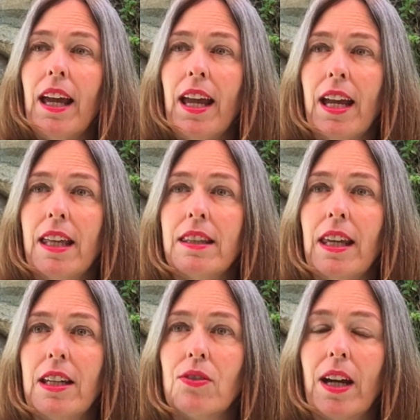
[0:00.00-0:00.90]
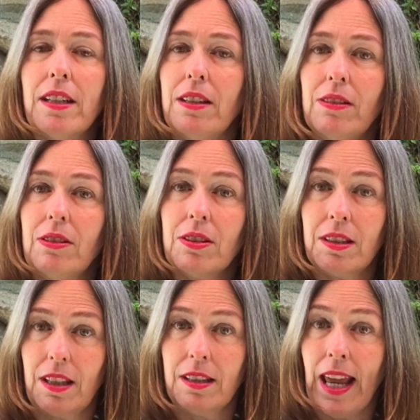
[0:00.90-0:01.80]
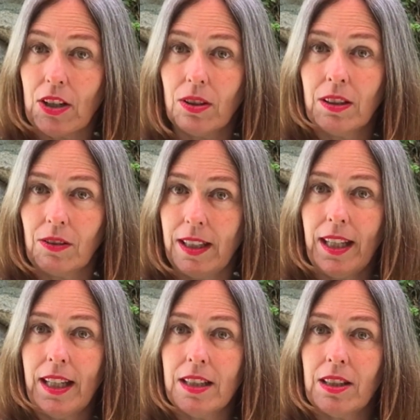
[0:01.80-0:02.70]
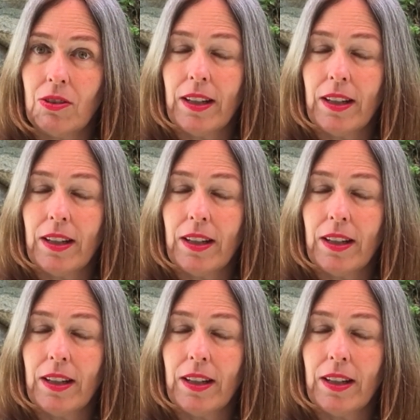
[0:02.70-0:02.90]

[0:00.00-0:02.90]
and they try to use natural ingredients and